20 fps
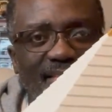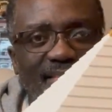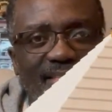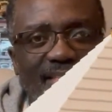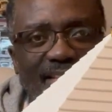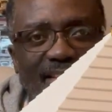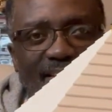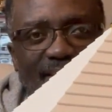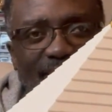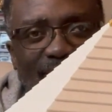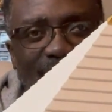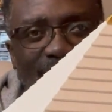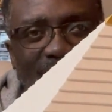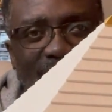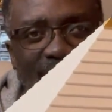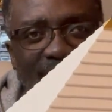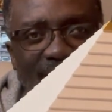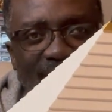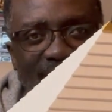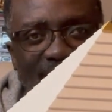
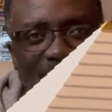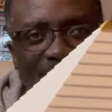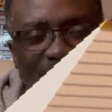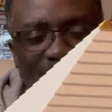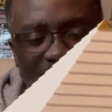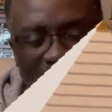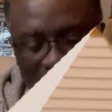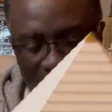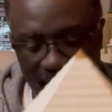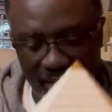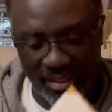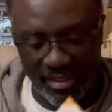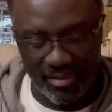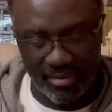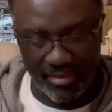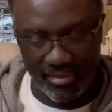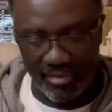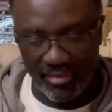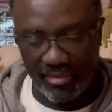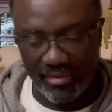and that's supposed to be
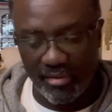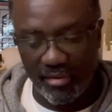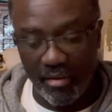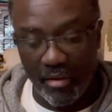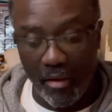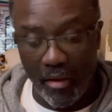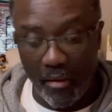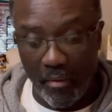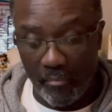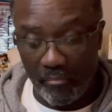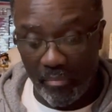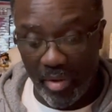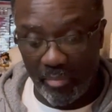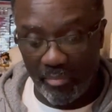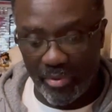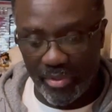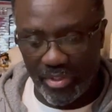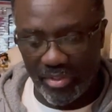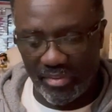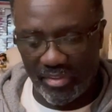
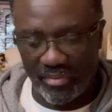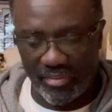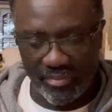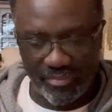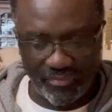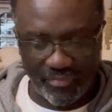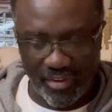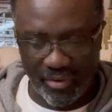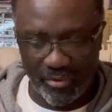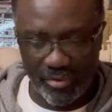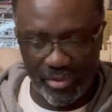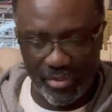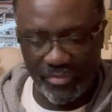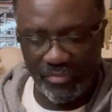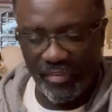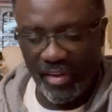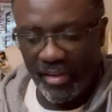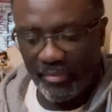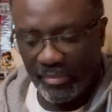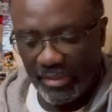members of the pharaoh's
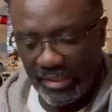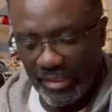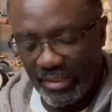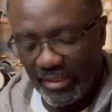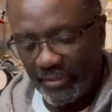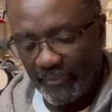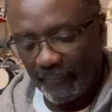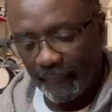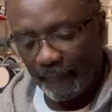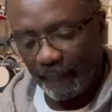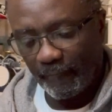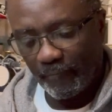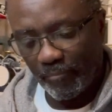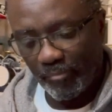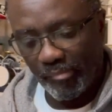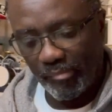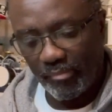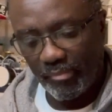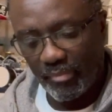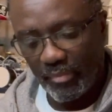family
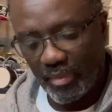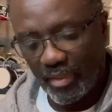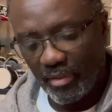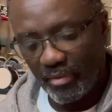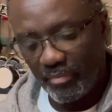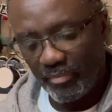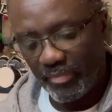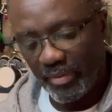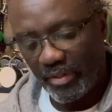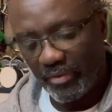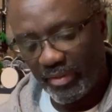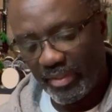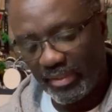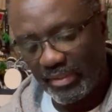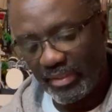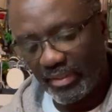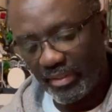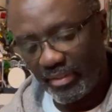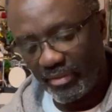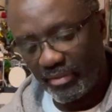buried
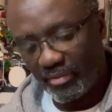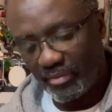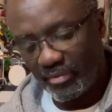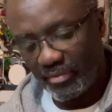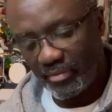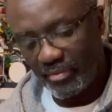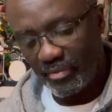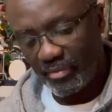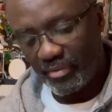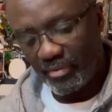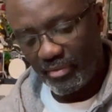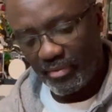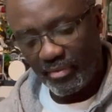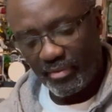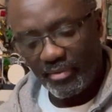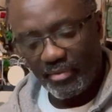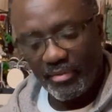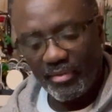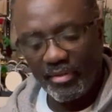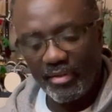there
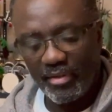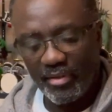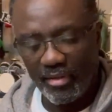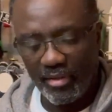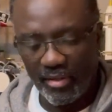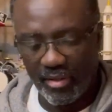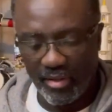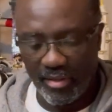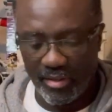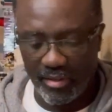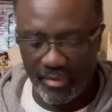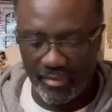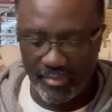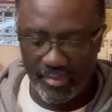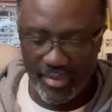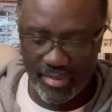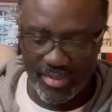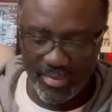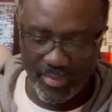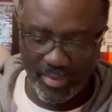
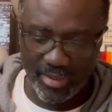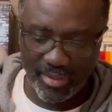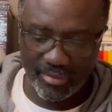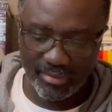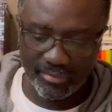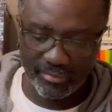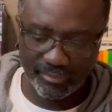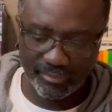as well.